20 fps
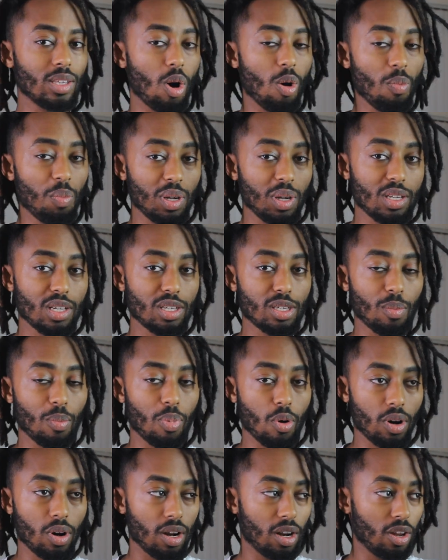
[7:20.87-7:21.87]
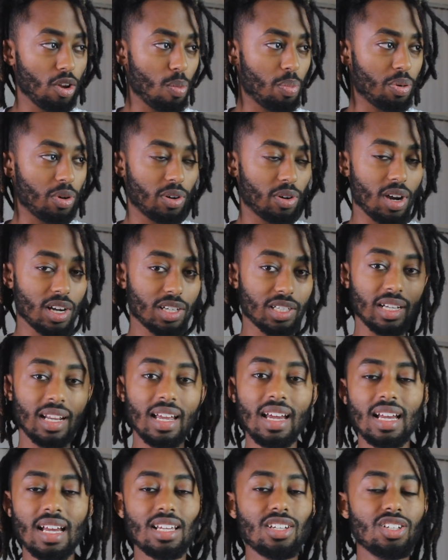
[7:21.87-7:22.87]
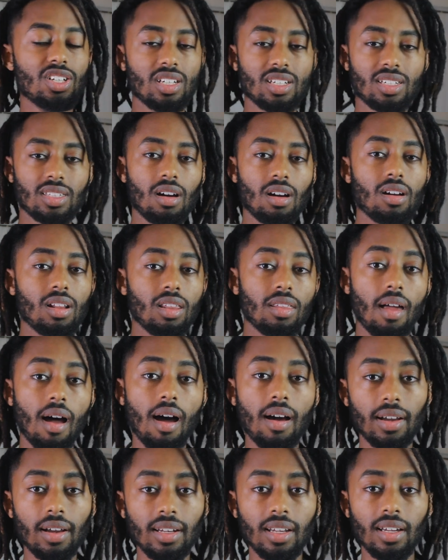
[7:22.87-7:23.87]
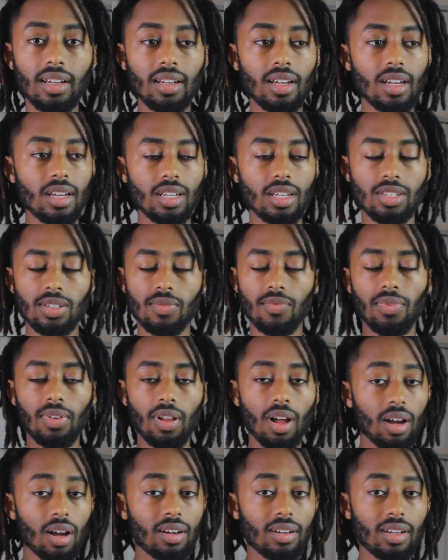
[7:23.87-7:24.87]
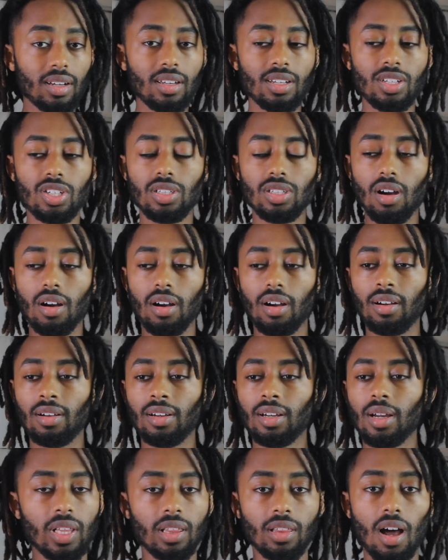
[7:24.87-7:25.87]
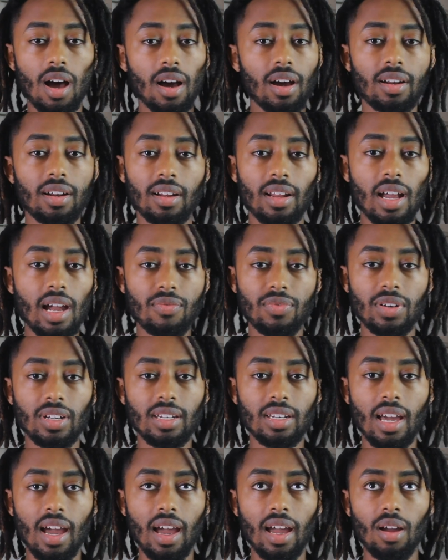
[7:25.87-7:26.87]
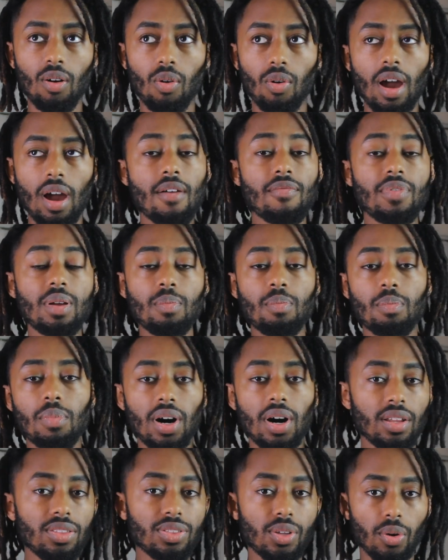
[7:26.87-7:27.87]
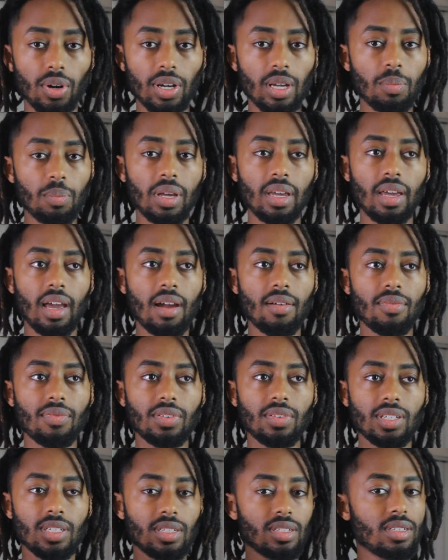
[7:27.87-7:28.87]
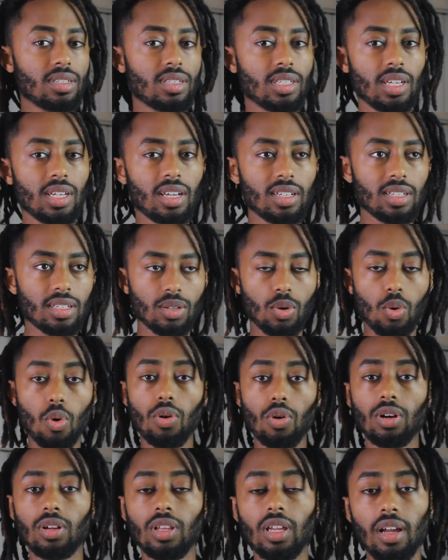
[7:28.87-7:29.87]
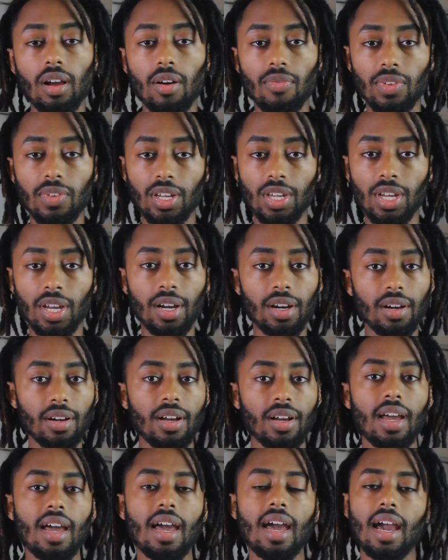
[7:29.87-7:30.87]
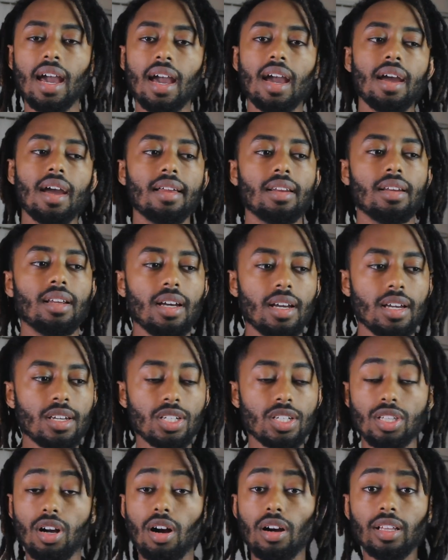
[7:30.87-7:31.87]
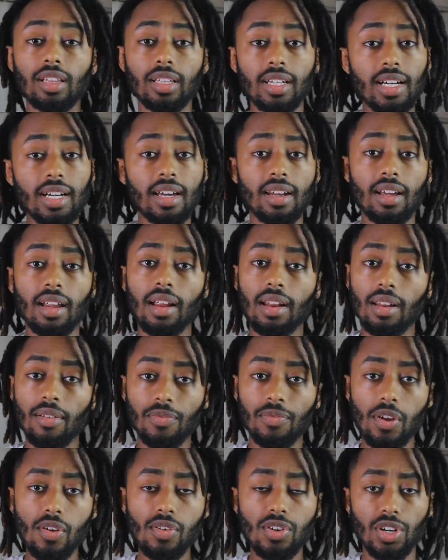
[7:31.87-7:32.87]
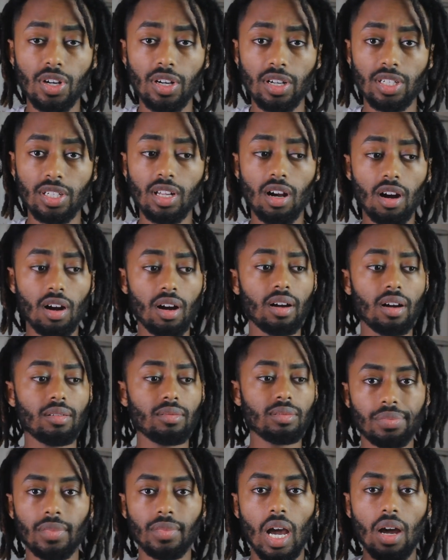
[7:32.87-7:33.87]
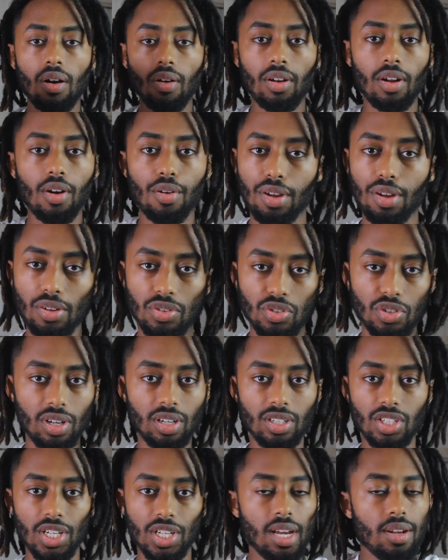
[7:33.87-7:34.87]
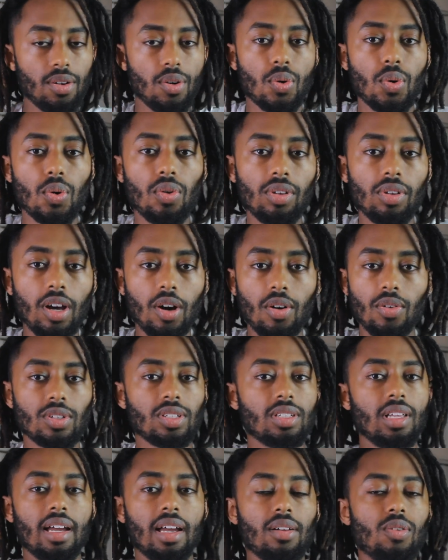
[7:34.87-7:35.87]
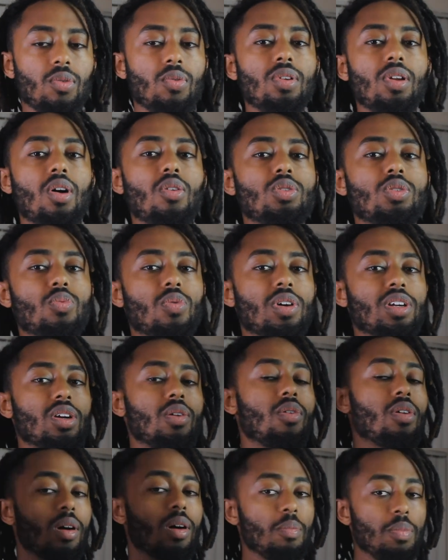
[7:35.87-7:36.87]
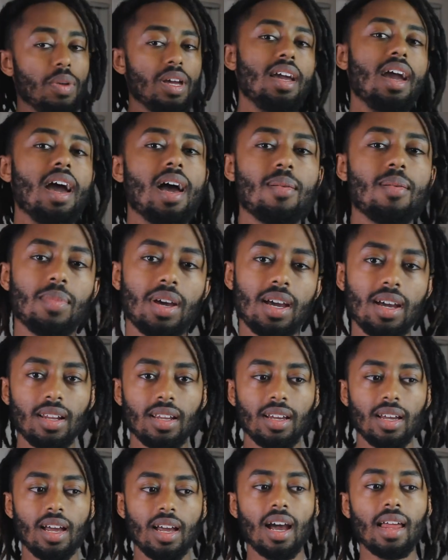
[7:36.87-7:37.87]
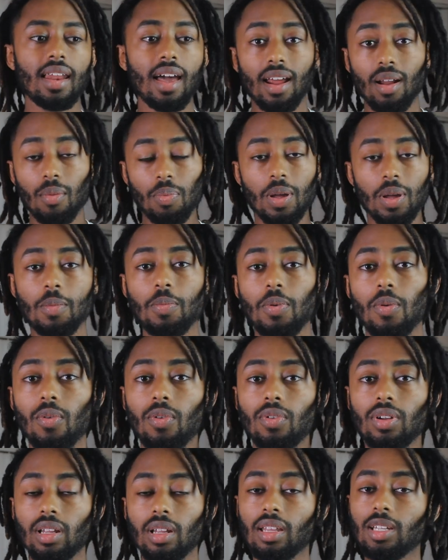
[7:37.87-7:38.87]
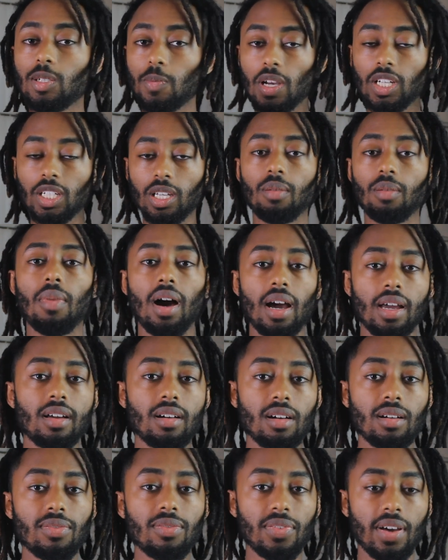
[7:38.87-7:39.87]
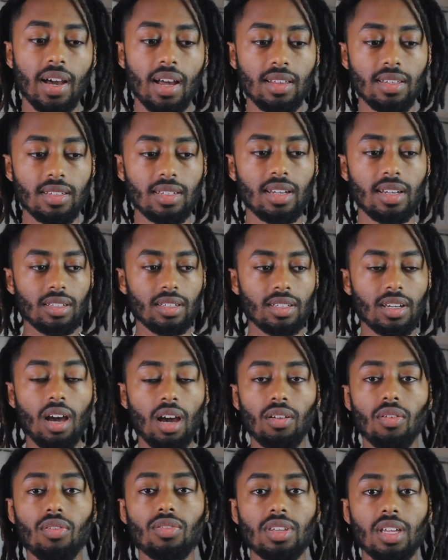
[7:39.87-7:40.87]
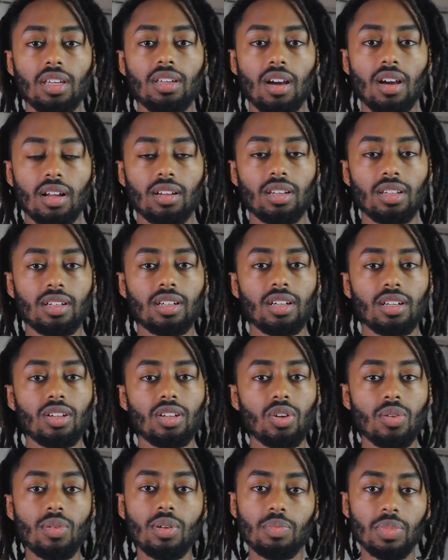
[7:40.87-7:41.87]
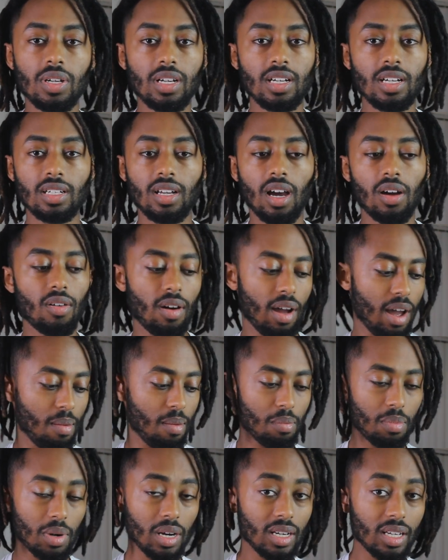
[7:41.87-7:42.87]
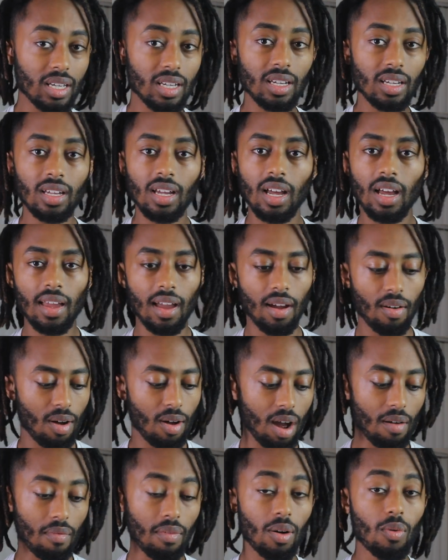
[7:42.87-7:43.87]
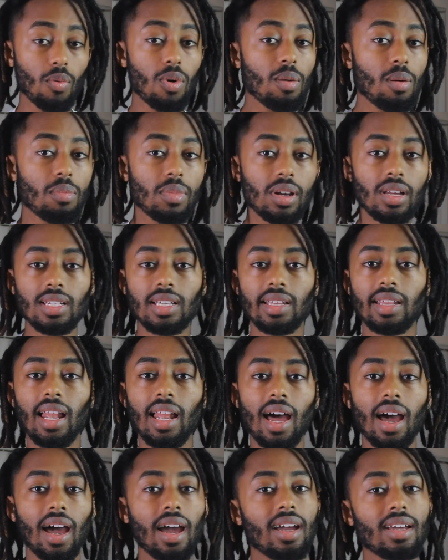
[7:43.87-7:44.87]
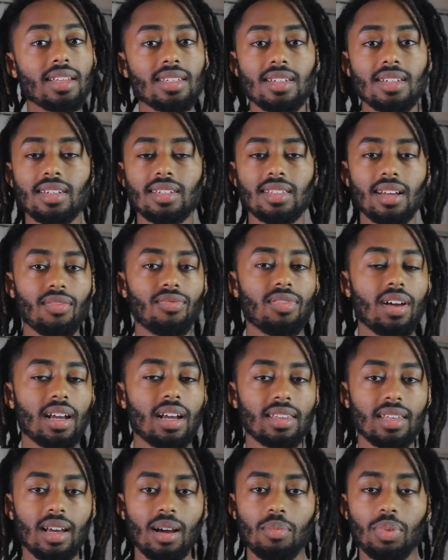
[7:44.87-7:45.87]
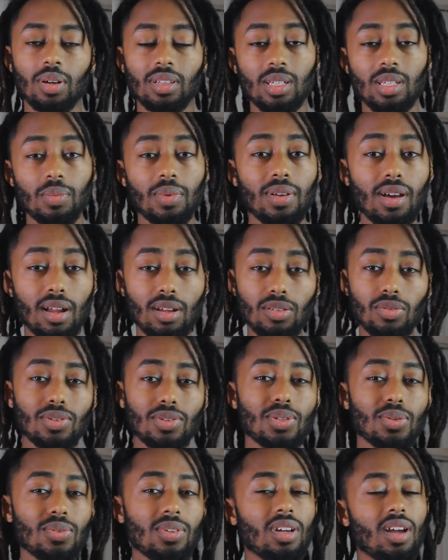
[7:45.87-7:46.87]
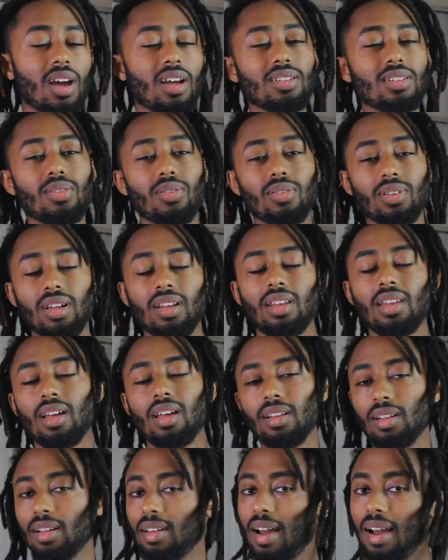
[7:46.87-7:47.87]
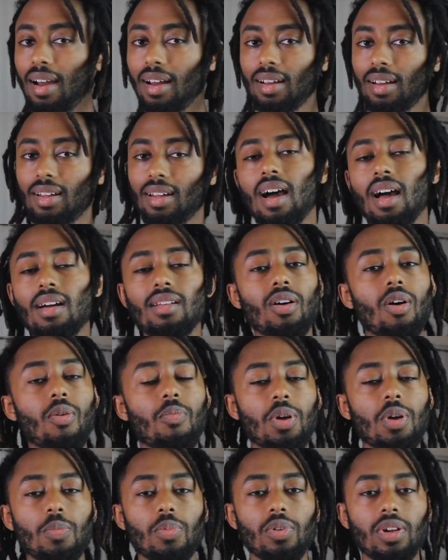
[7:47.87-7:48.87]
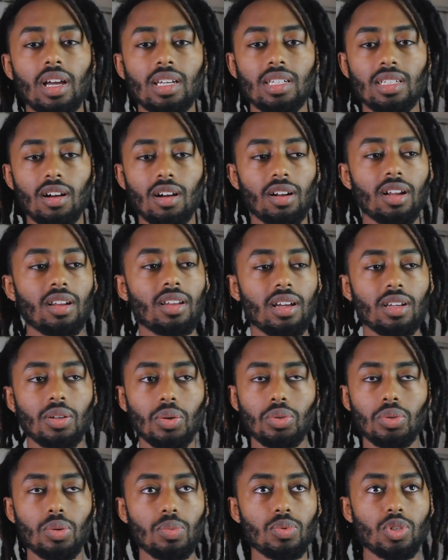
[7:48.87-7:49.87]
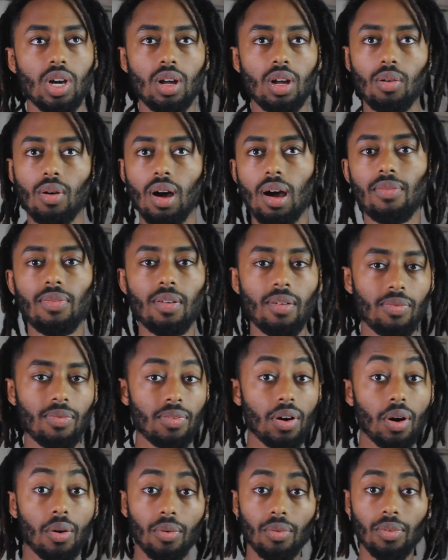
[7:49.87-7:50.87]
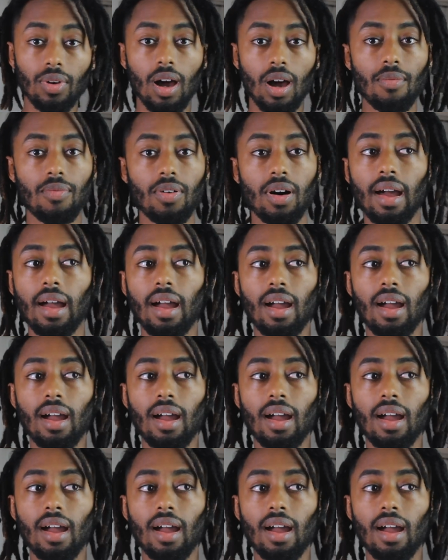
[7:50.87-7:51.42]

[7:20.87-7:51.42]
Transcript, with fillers: Don't be disappointed in your progression. Just start logging it, vlogging it, start logging it every day or every month or it could be every six quarterly of the year and start looking at it in the future and start I don't know your dread channel who knows like who knows where you're gonna be at man a lot of people especially my young fans y'all don't think y'all can do it because y'all don't have money, y'all don't have equipment, lights, and stuff like that. But to be honest with you, you guys don't need none of that. I know people that started their YouTube channel off a of phone, off an